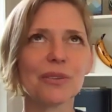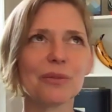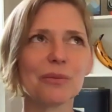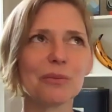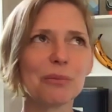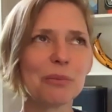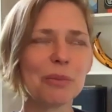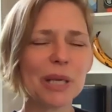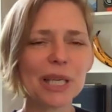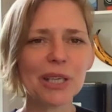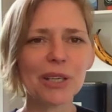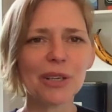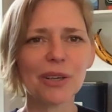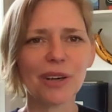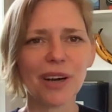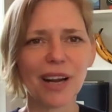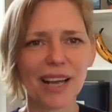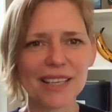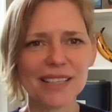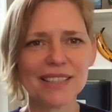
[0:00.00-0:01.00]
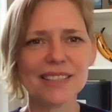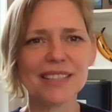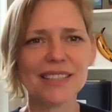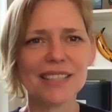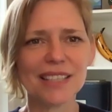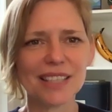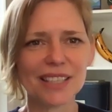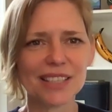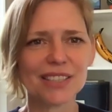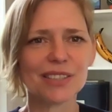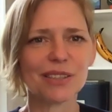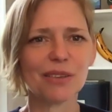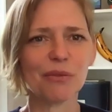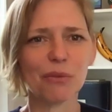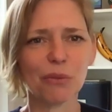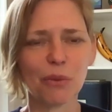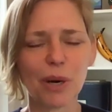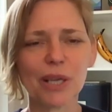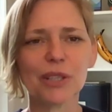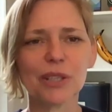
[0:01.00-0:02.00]
bigger ideas of
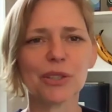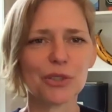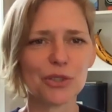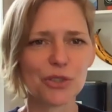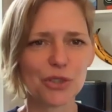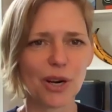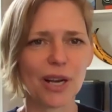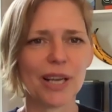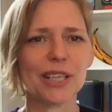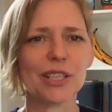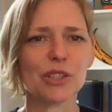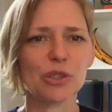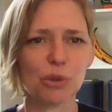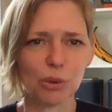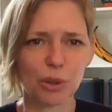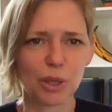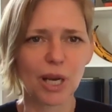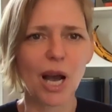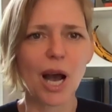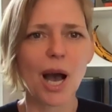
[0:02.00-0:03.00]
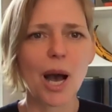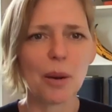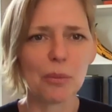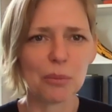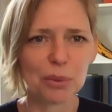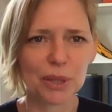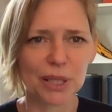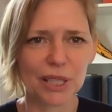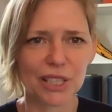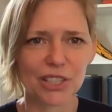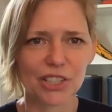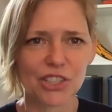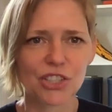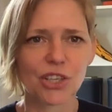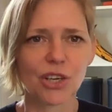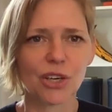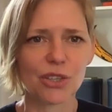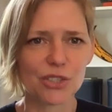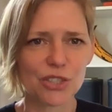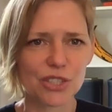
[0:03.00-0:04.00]
what you're trying to accomplish
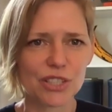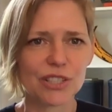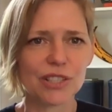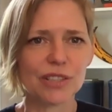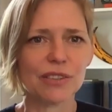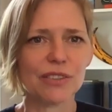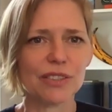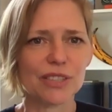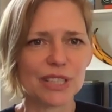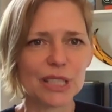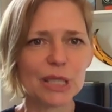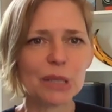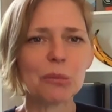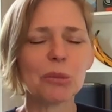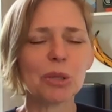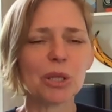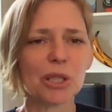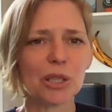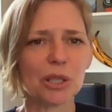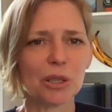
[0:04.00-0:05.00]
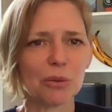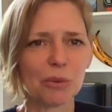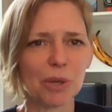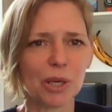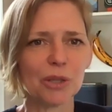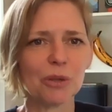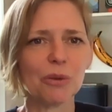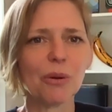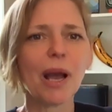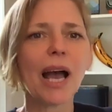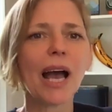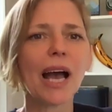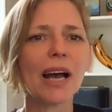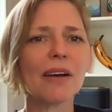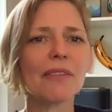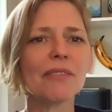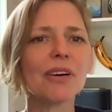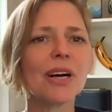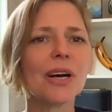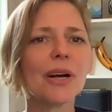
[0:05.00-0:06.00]
are si- similar where you
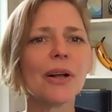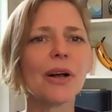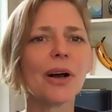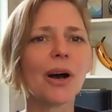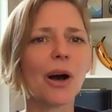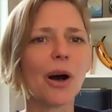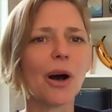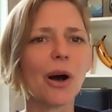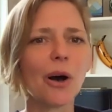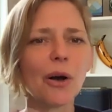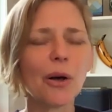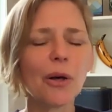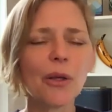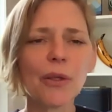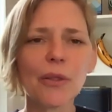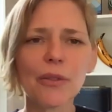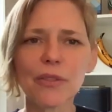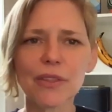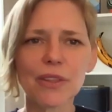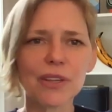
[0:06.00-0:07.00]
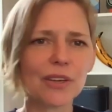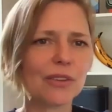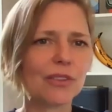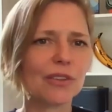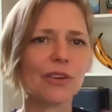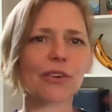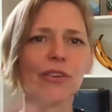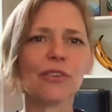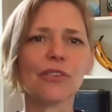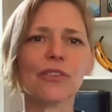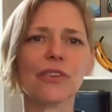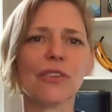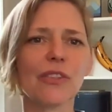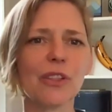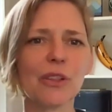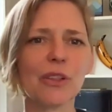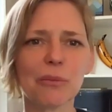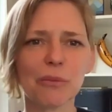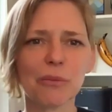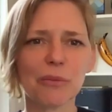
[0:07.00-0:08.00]
have all there's
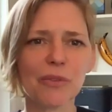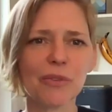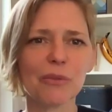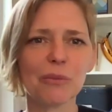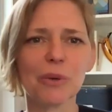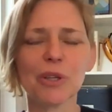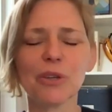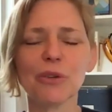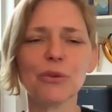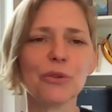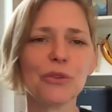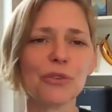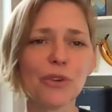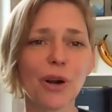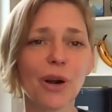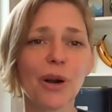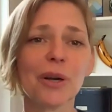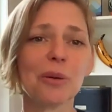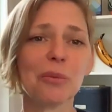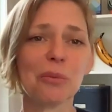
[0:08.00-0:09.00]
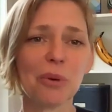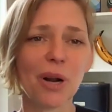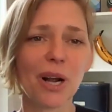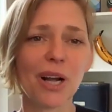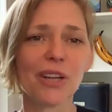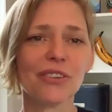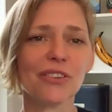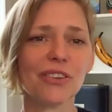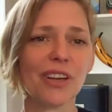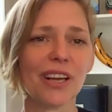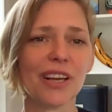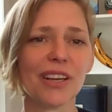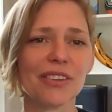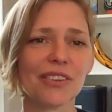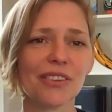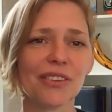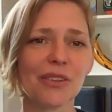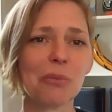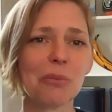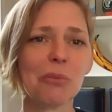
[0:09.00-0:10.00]
the when you start a project
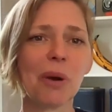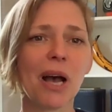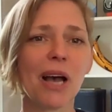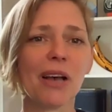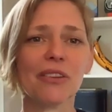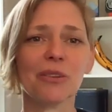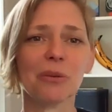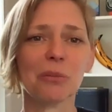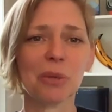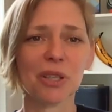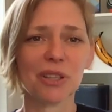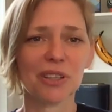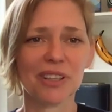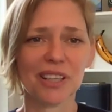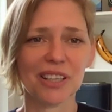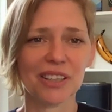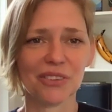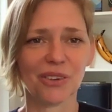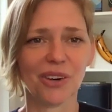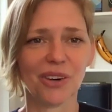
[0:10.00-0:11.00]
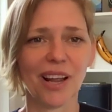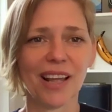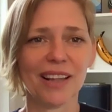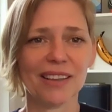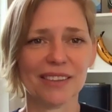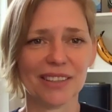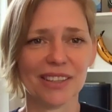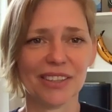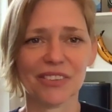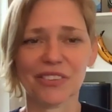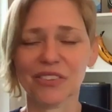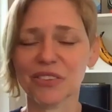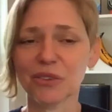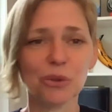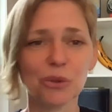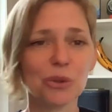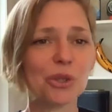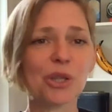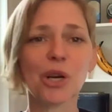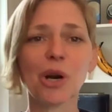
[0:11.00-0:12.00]
the possibilities are endless
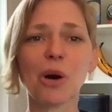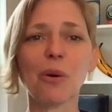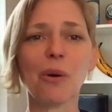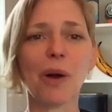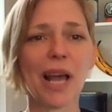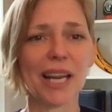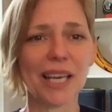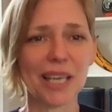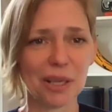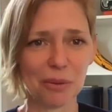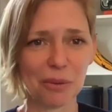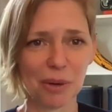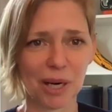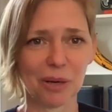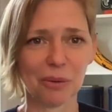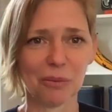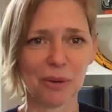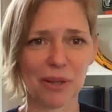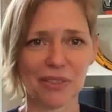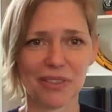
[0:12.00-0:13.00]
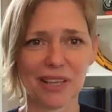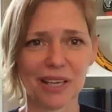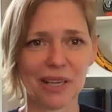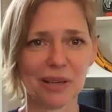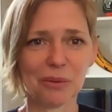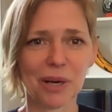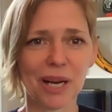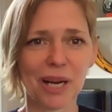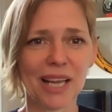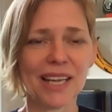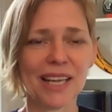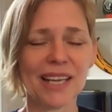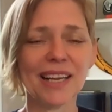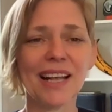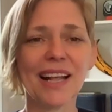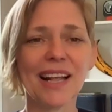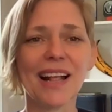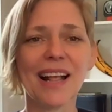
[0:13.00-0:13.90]
you could go anywhere with it right